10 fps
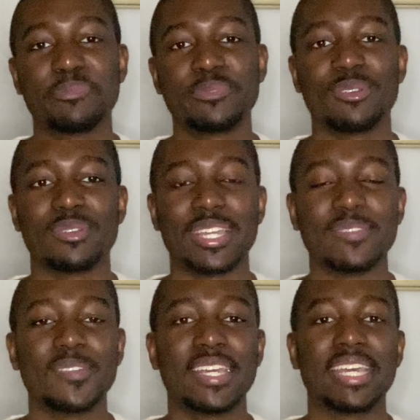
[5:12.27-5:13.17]
Okay,
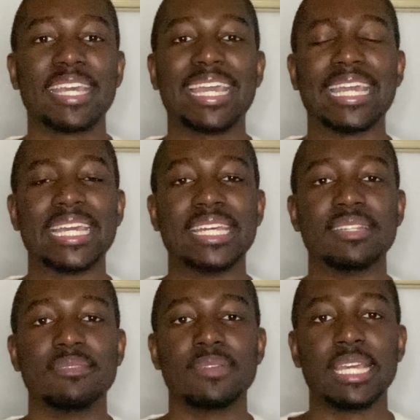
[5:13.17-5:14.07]

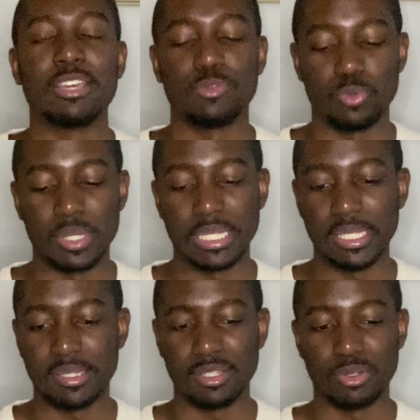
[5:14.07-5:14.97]
and if
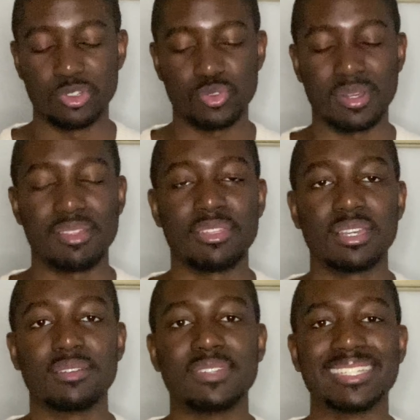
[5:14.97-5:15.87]
we try to think
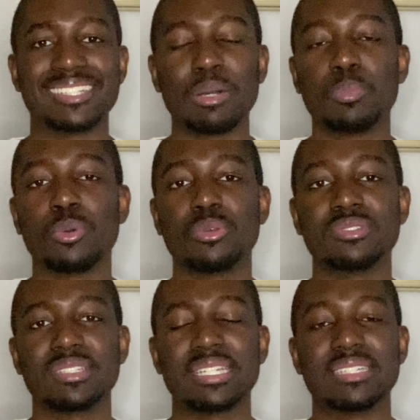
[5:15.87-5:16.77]
of examples
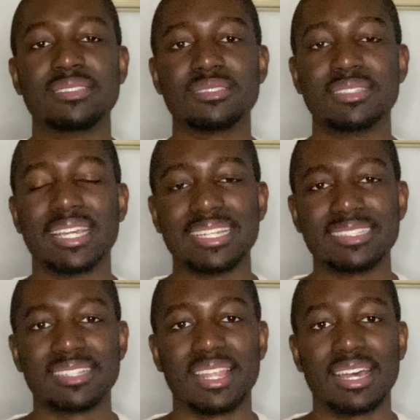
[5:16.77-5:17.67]
in today's
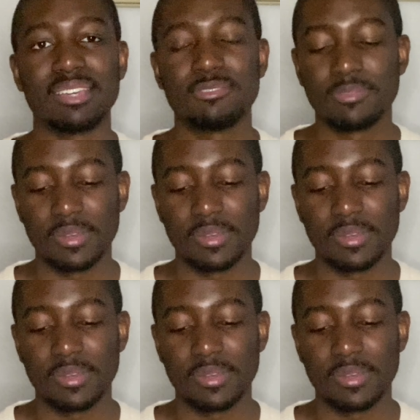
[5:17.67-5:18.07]
life,